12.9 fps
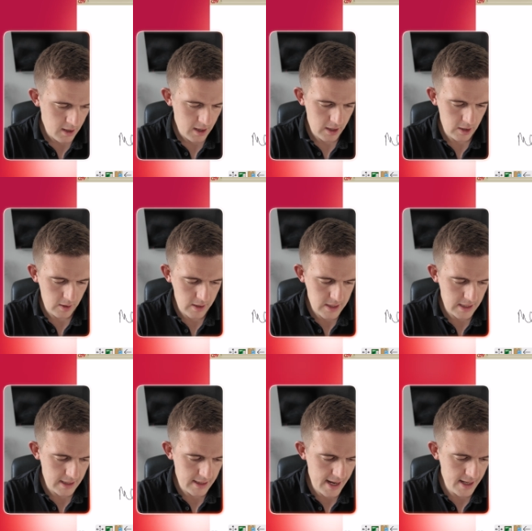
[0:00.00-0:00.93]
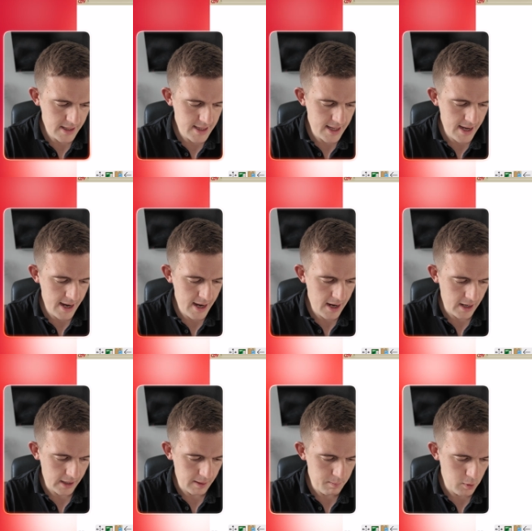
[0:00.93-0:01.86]
and you can see that that's there and
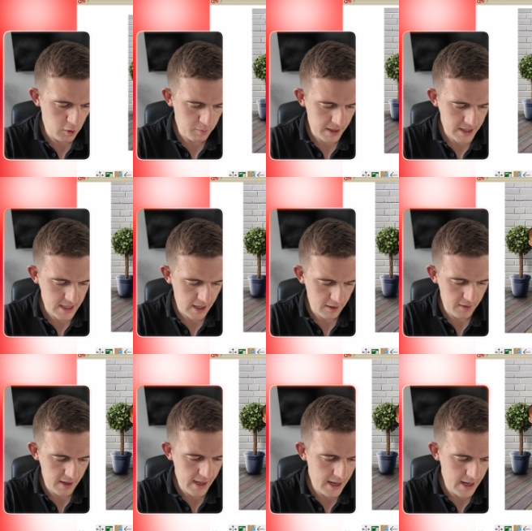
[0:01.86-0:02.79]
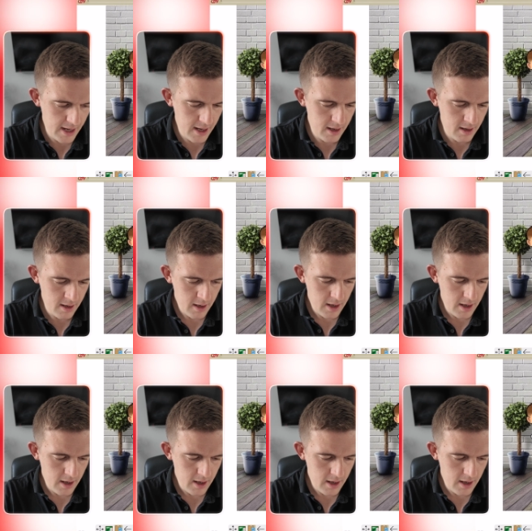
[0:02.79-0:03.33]
I can move myself in